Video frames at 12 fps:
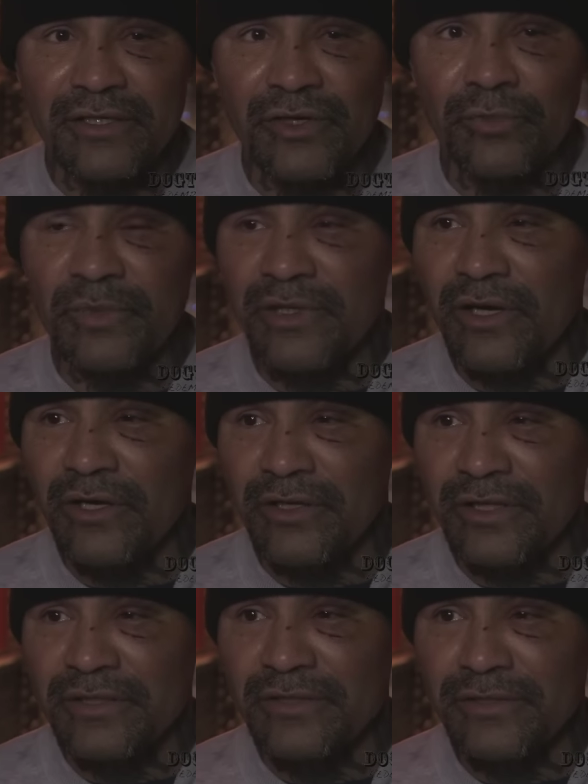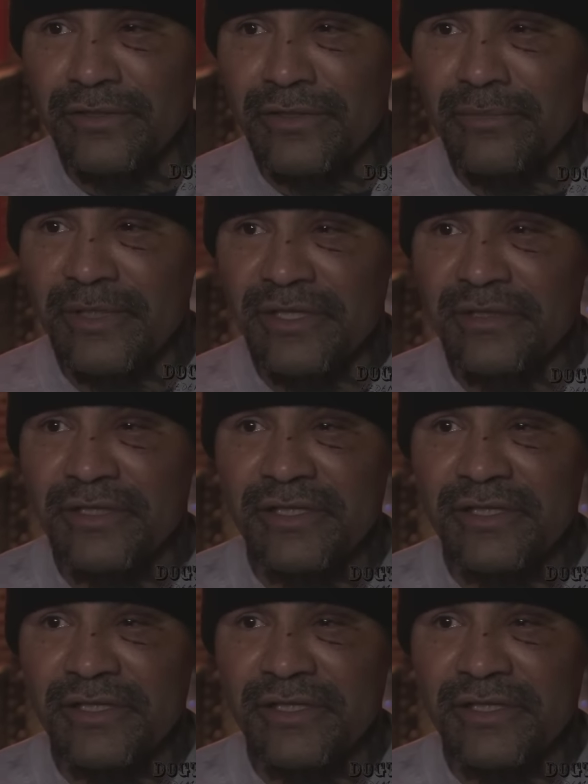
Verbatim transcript: and open-hearted, you know what I mean?